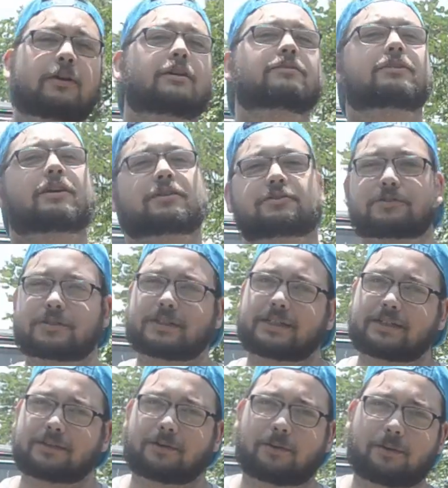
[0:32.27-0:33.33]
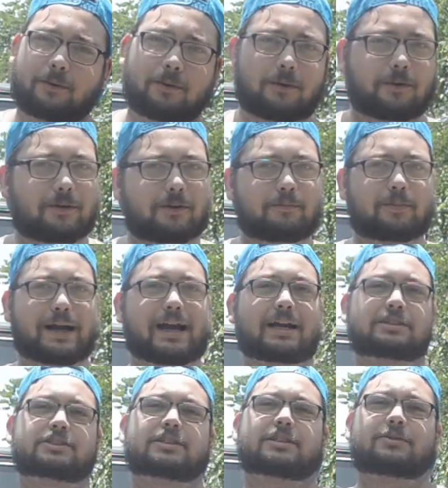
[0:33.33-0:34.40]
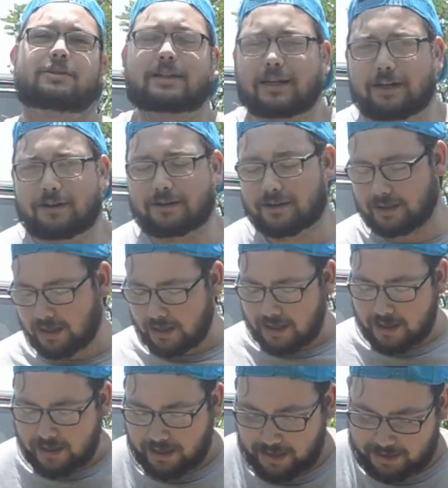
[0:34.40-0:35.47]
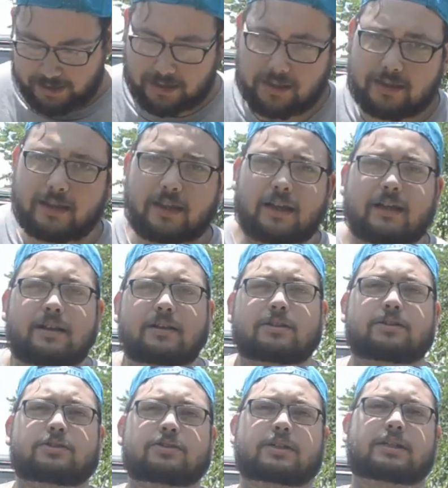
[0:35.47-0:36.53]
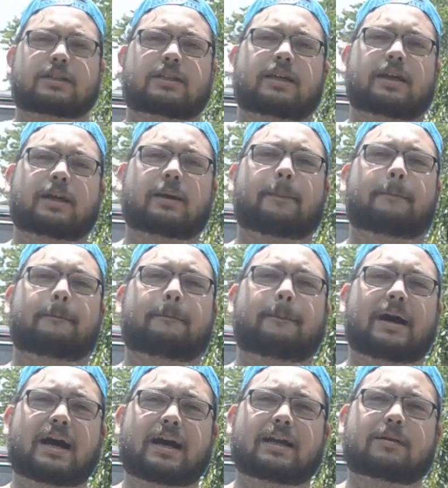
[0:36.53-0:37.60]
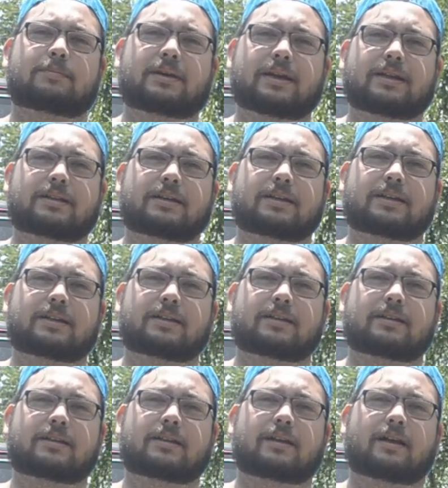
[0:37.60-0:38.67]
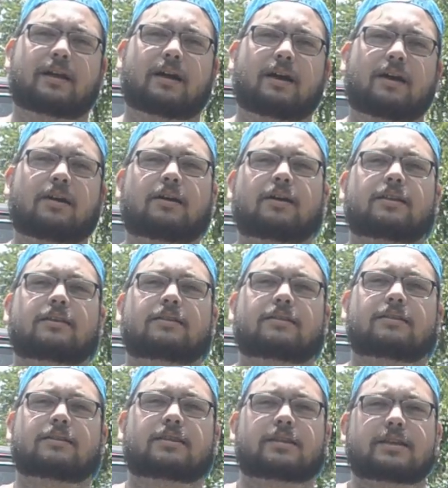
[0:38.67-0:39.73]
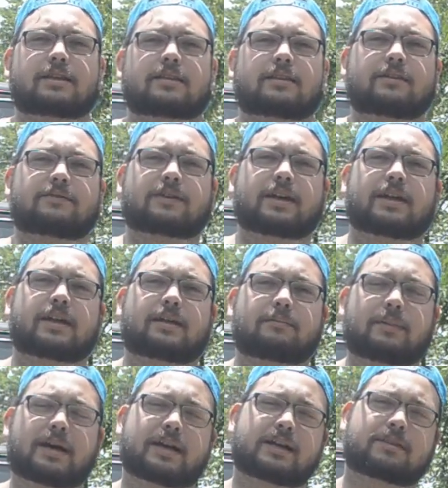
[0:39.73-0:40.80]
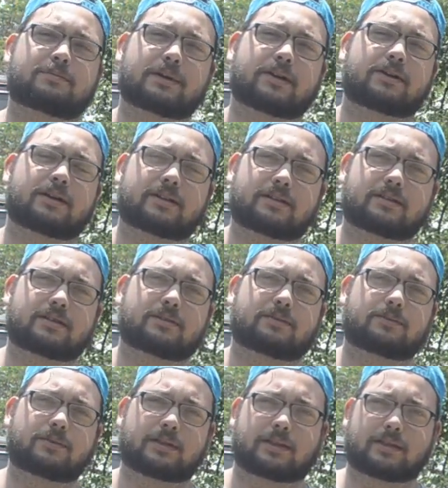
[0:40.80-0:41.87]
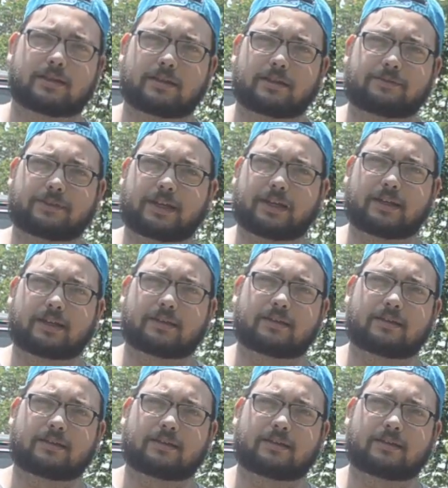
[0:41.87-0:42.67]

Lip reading: rough country or bash anyone else. It is strictly my opinion on this lift kit and my experience with this lift kit.